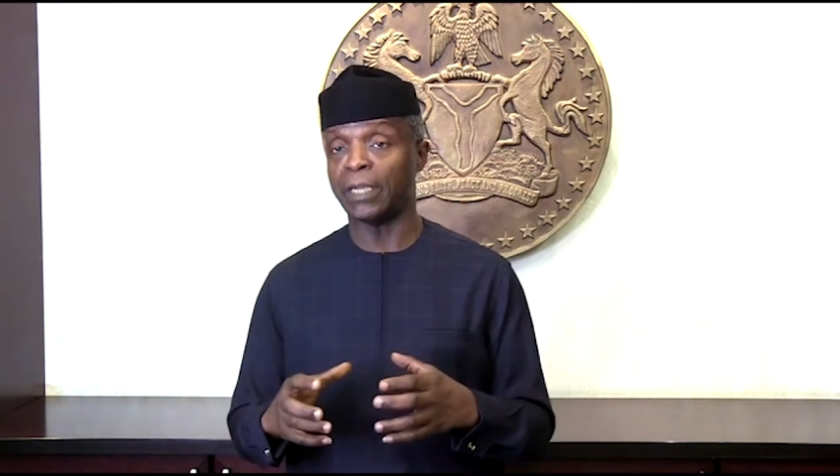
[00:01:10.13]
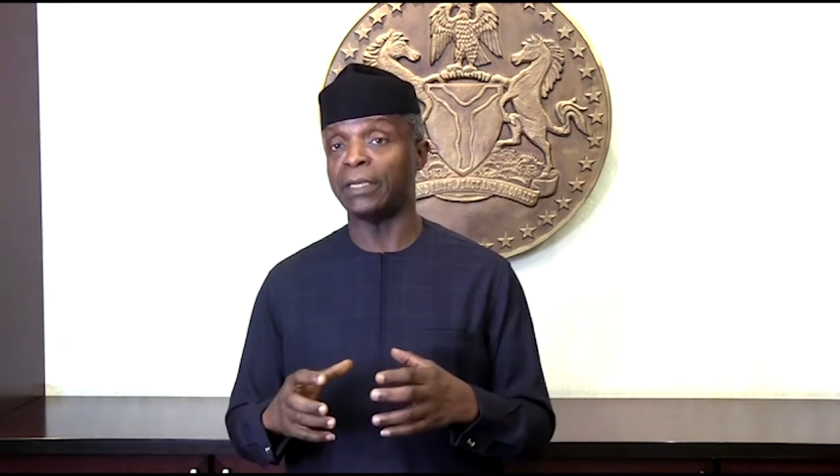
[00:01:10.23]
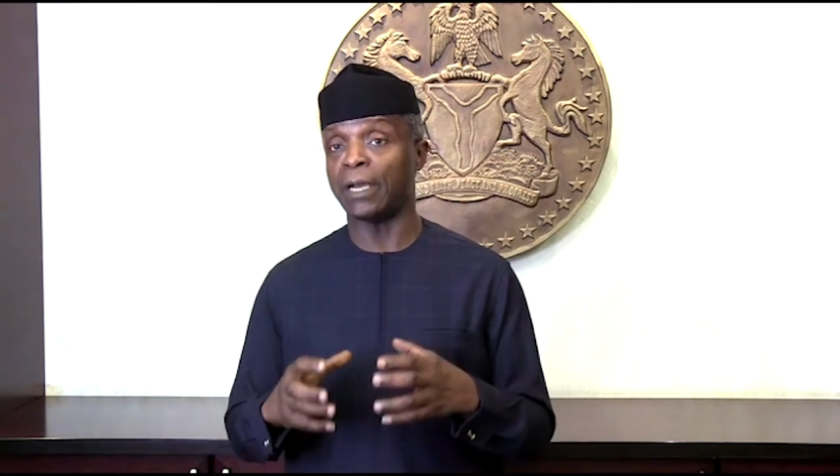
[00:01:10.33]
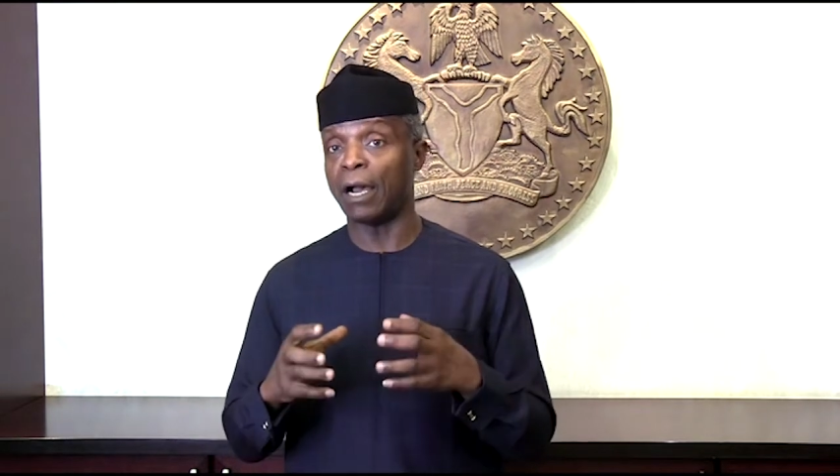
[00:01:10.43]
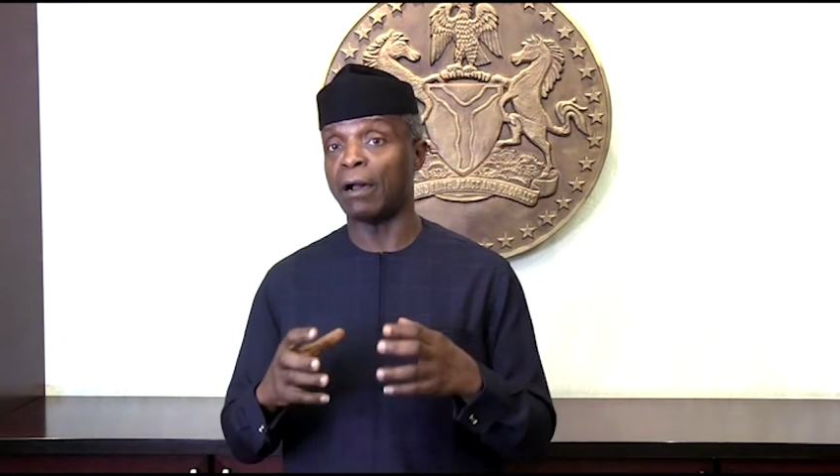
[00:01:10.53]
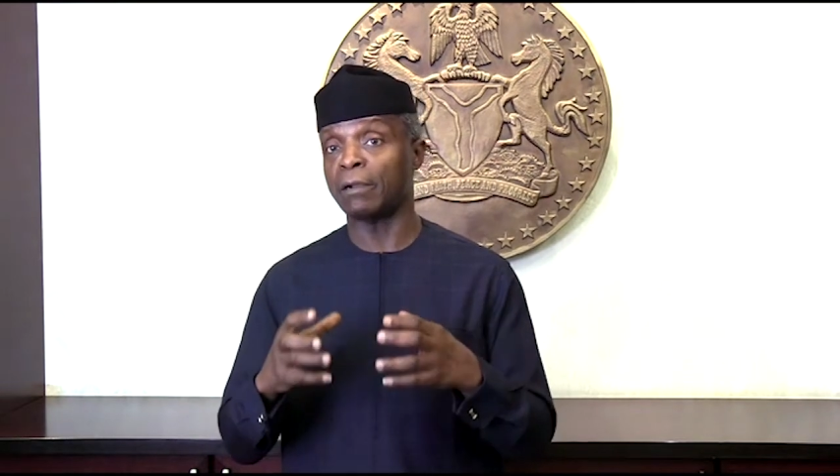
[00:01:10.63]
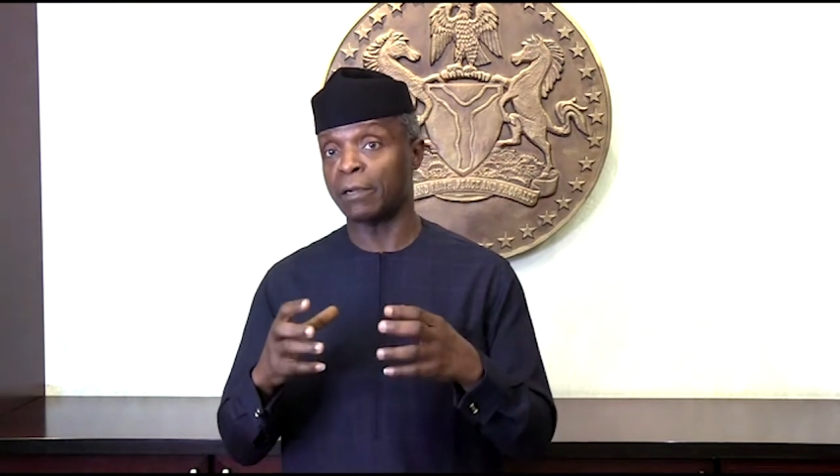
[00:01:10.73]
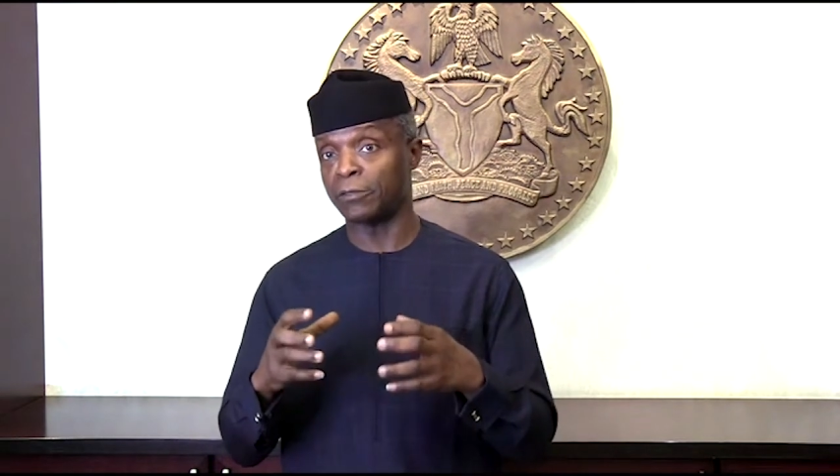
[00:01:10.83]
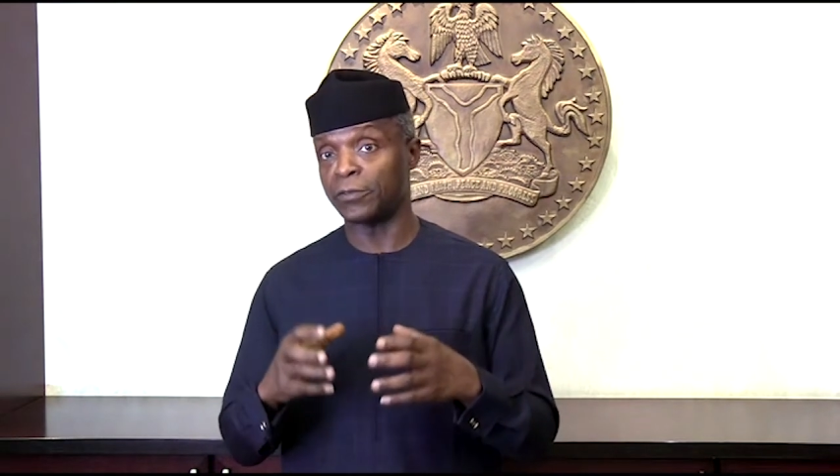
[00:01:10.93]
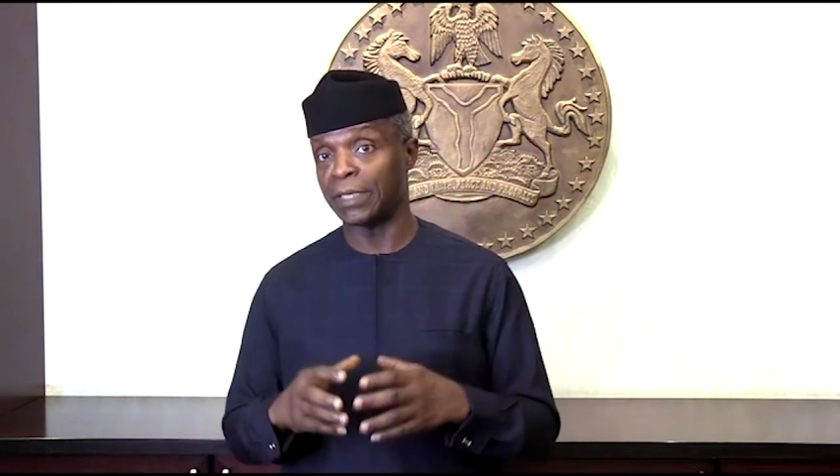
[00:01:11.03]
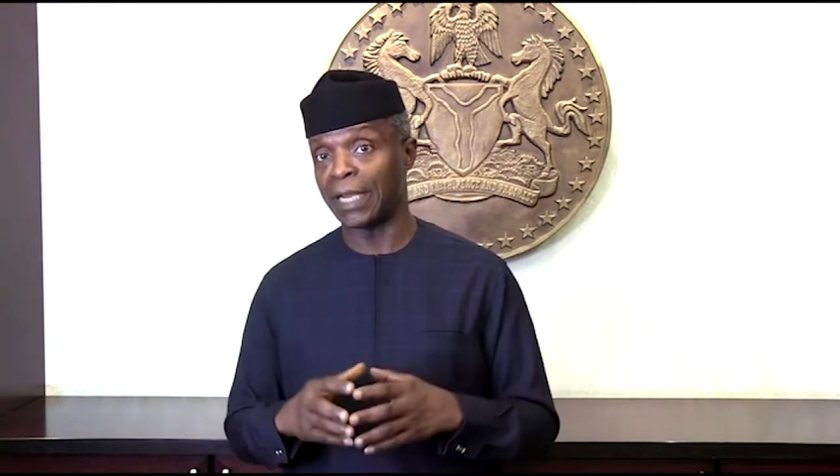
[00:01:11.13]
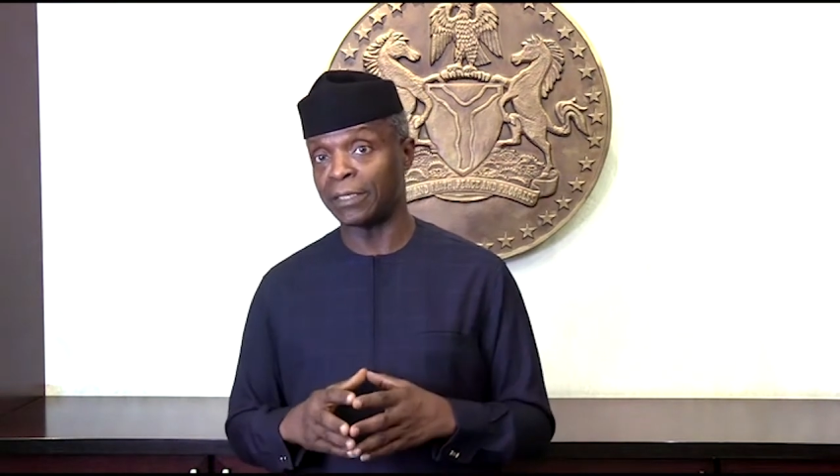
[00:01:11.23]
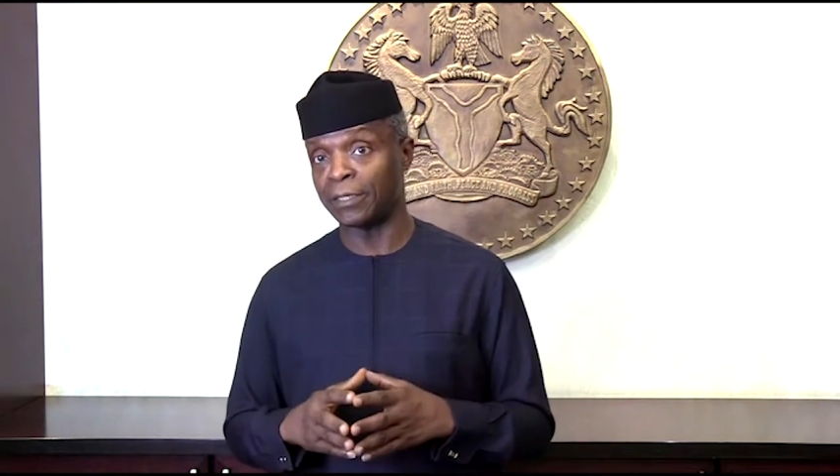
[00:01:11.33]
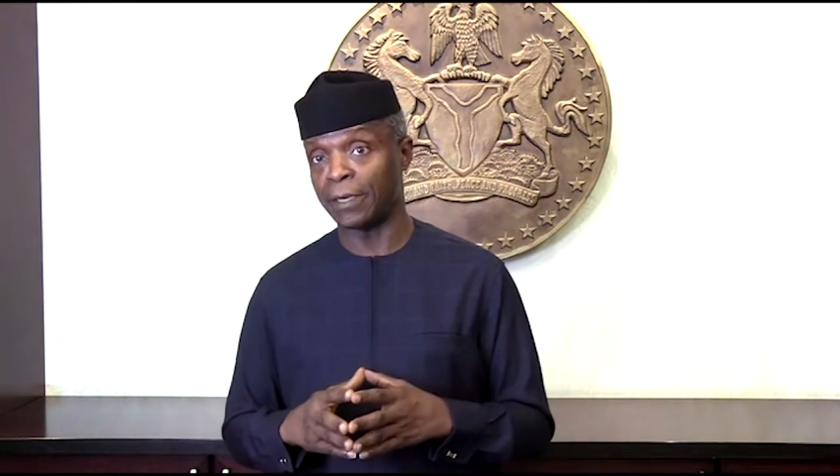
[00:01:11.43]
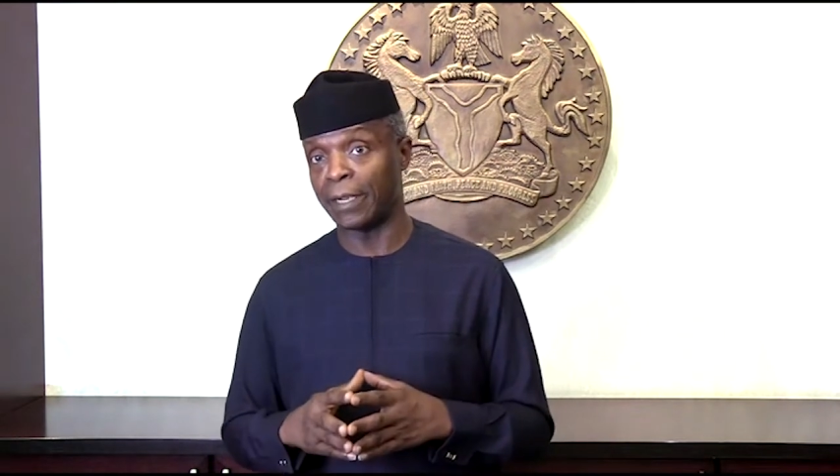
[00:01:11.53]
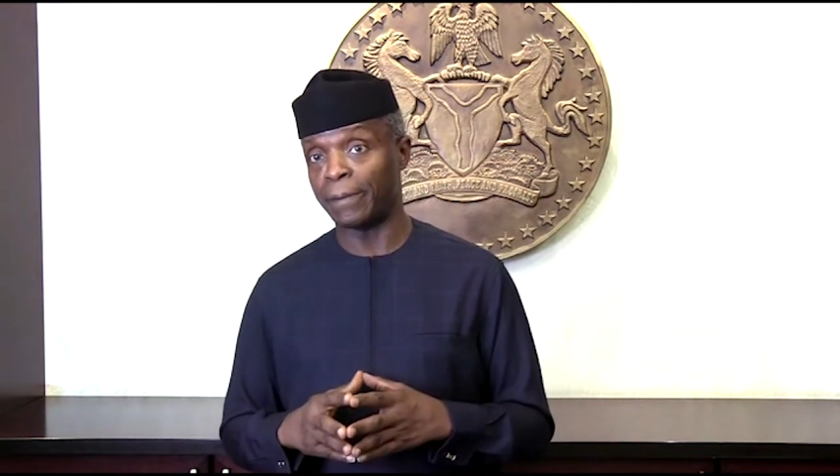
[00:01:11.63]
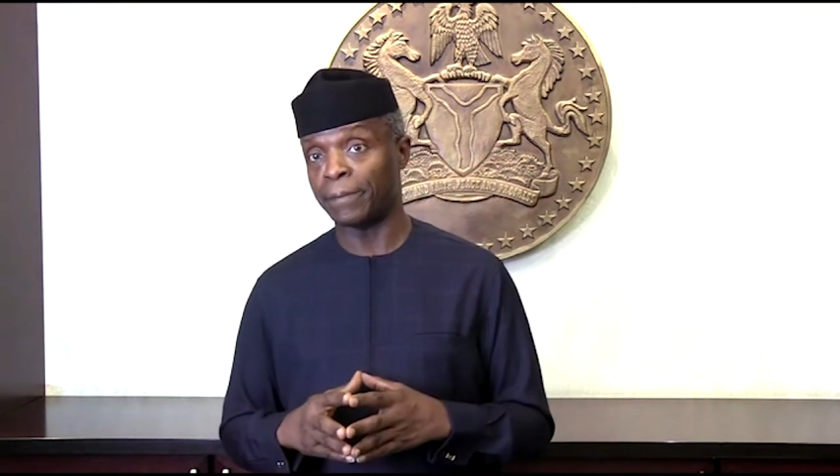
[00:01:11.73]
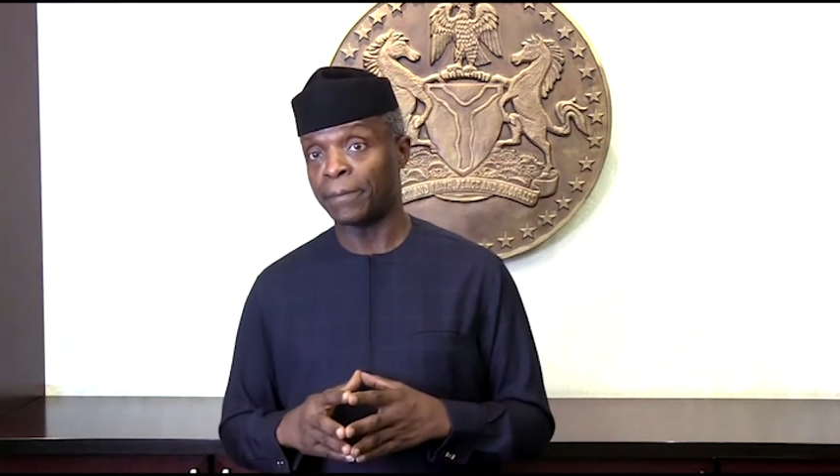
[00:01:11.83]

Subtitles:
in our country, Nigeria,